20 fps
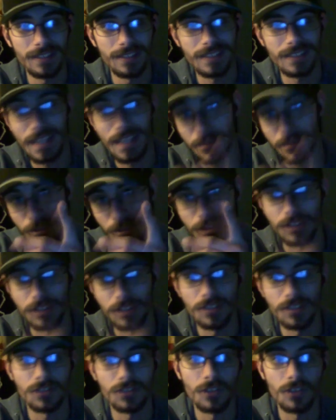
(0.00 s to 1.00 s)
That was a good
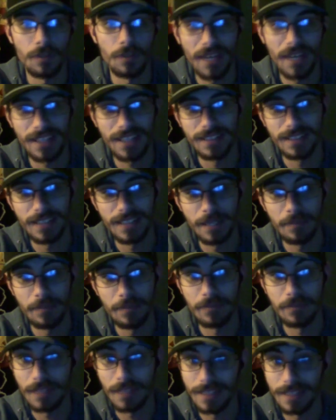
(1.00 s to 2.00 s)
controller back in the day, but
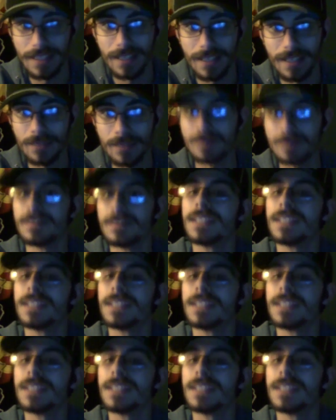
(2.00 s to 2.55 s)
right now